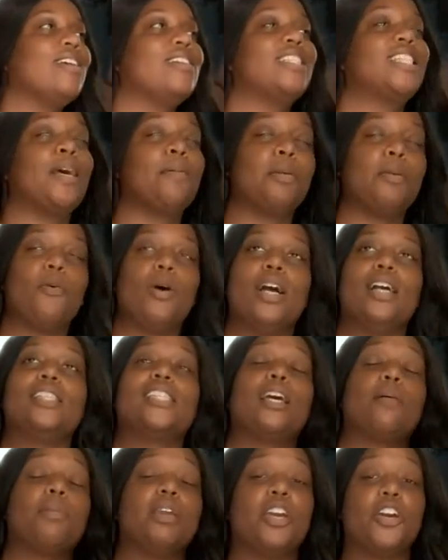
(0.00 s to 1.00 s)
tell me what,
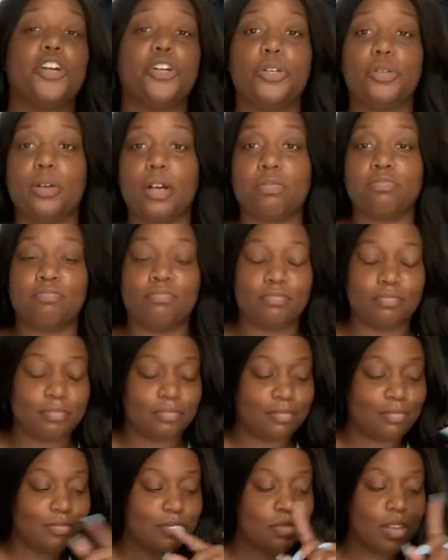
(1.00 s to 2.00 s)
tell me who.
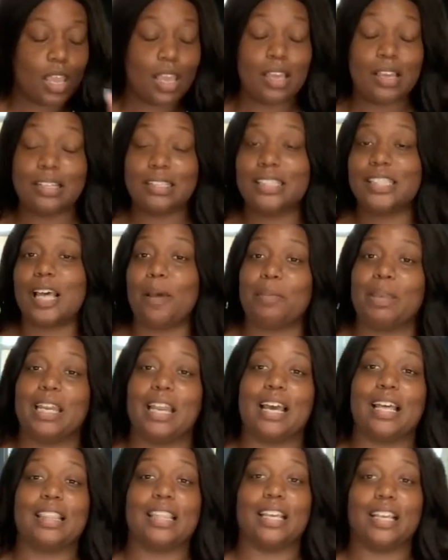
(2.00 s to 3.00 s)
Tell me
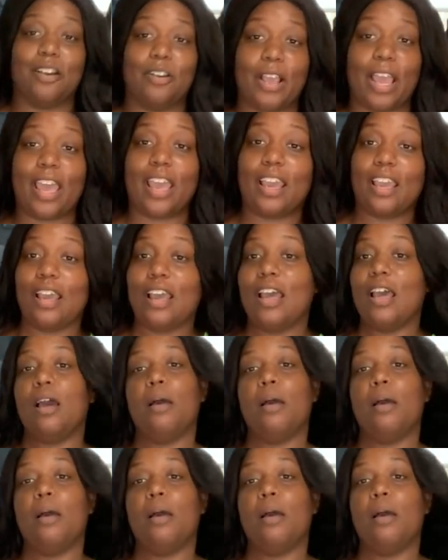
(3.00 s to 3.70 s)
nothing, okay?